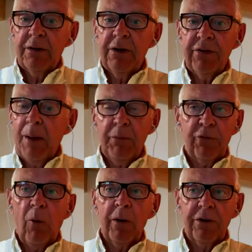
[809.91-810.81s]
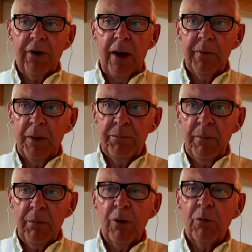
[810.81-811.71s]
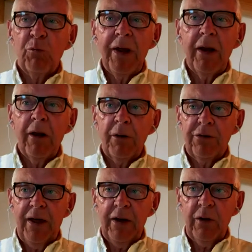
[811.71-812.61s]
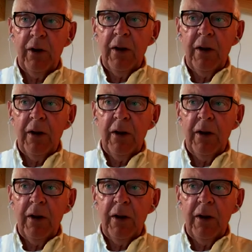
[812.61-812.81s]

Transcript: This happens all the time, that people don't really understand